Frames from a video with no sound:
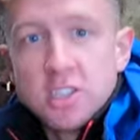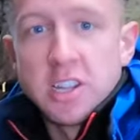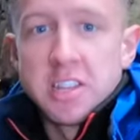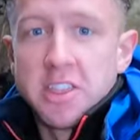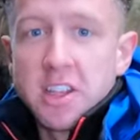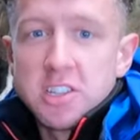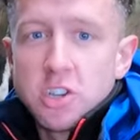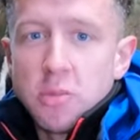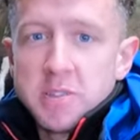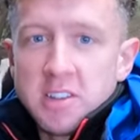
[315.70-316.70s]
So that's the third
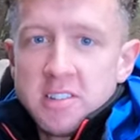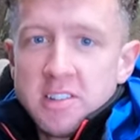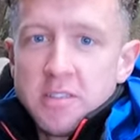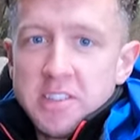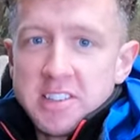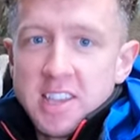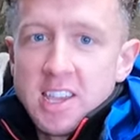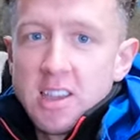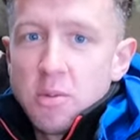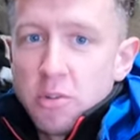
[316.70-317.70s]
job done of the day.